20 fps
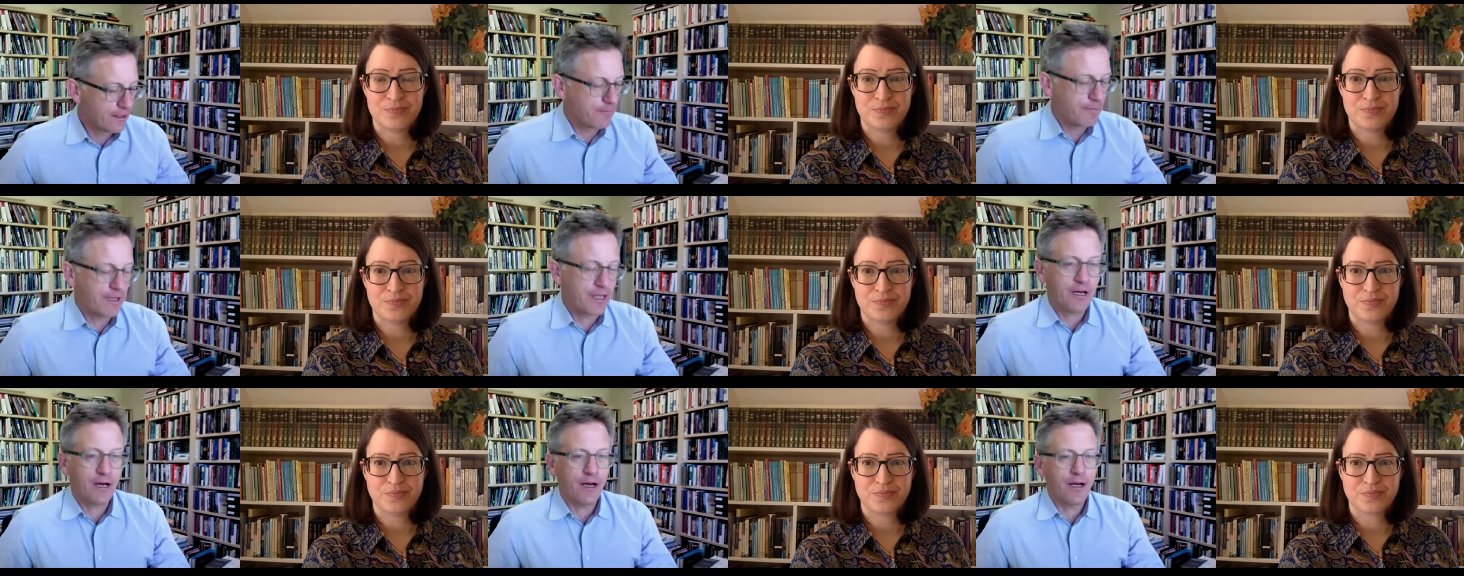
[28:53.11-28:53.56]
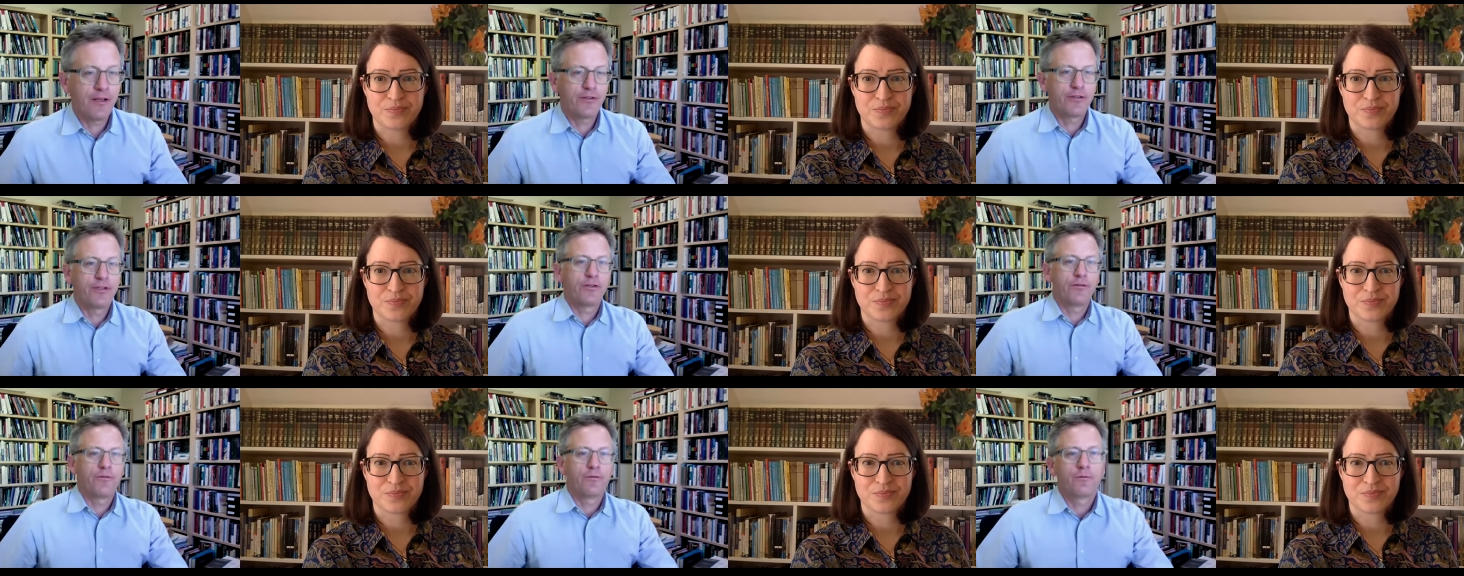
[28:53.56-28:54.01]

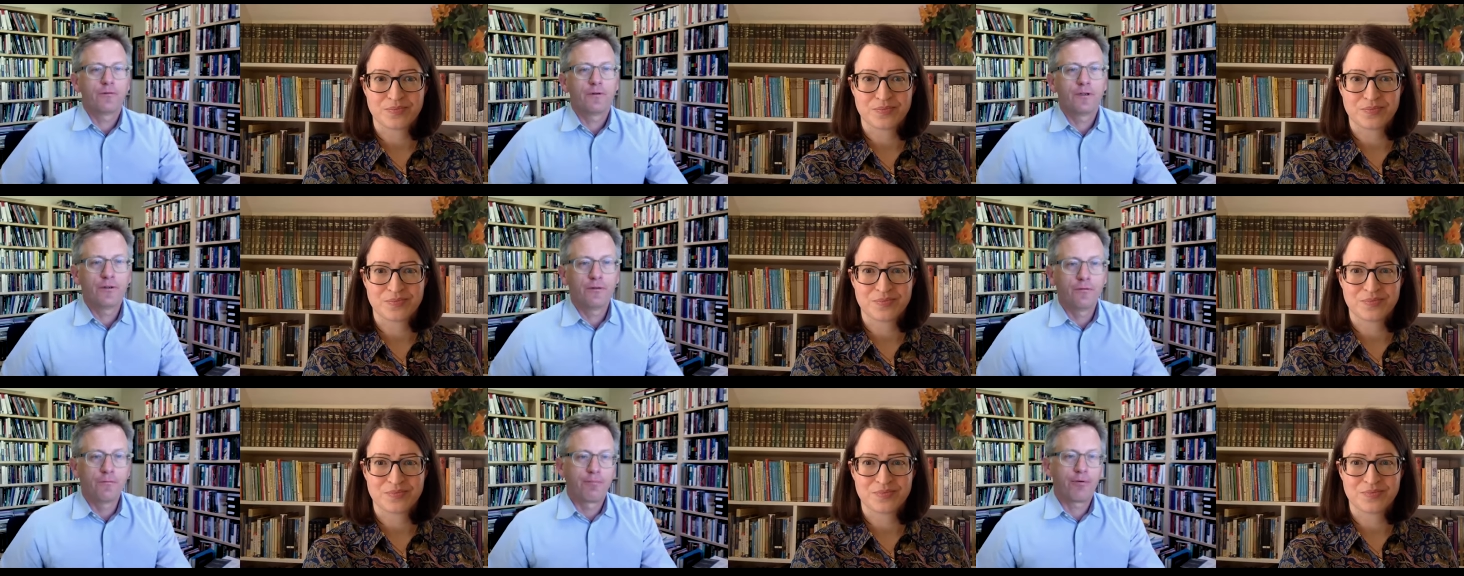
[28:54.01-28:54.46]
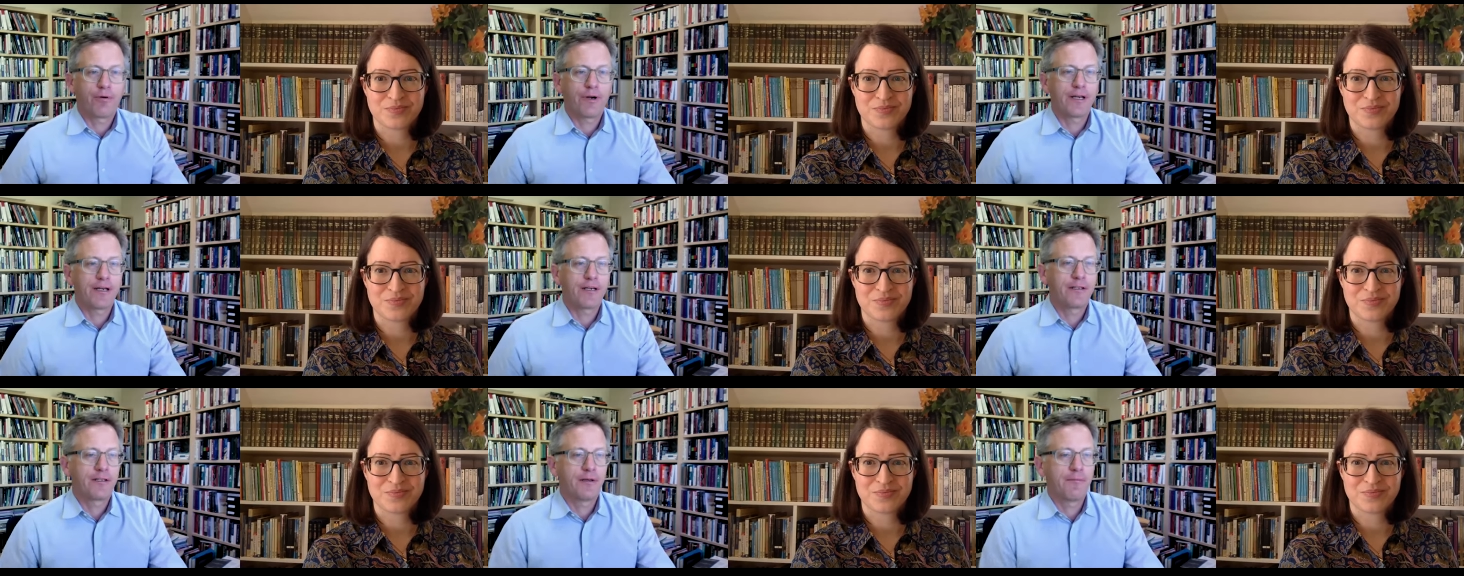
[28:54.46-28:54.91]
Speaker 1: because you
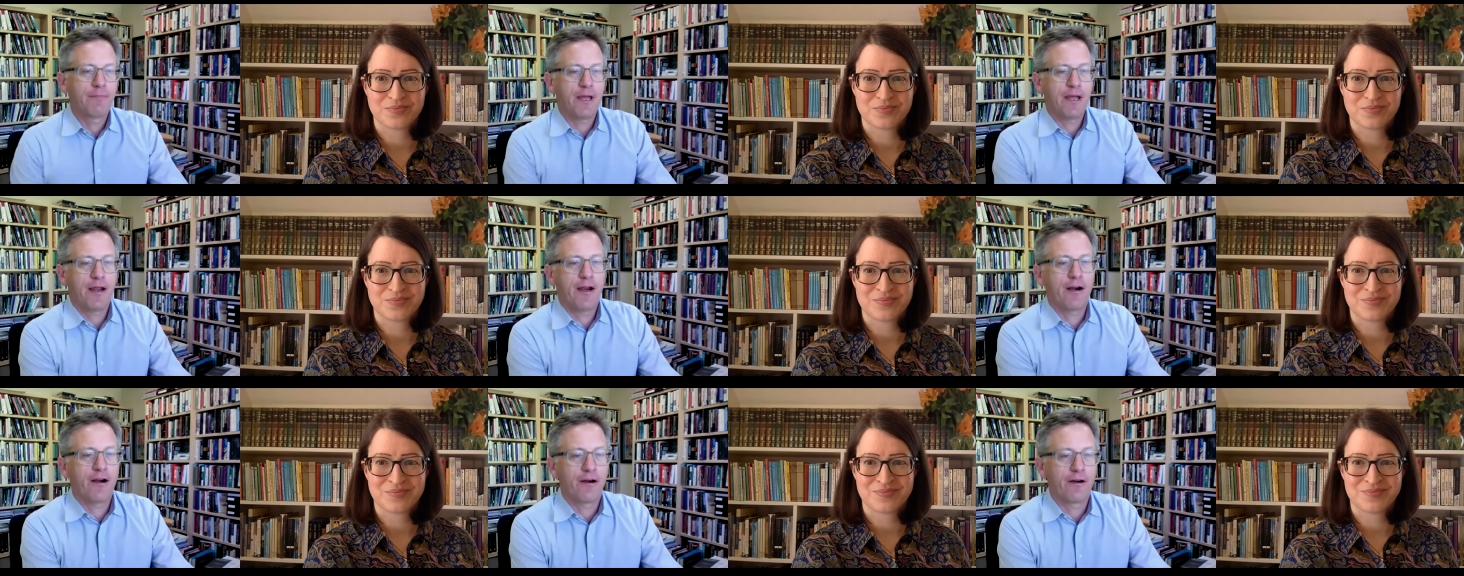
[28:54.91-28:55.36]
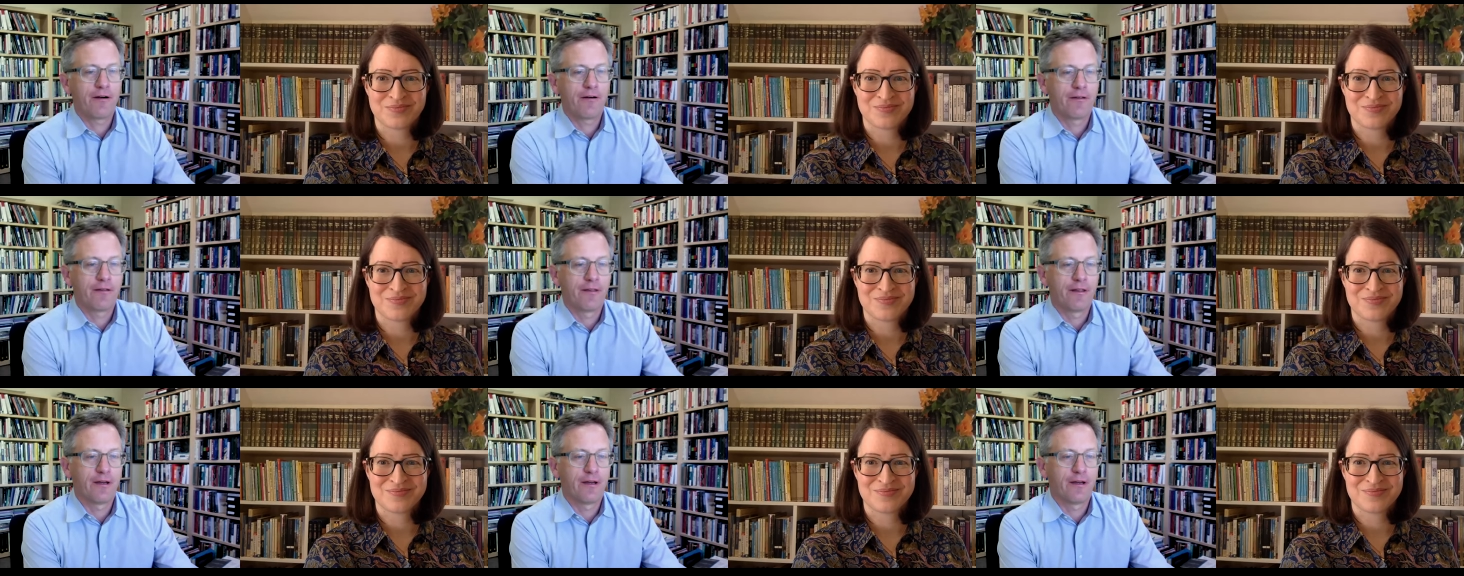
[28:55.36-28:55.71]
bring to bear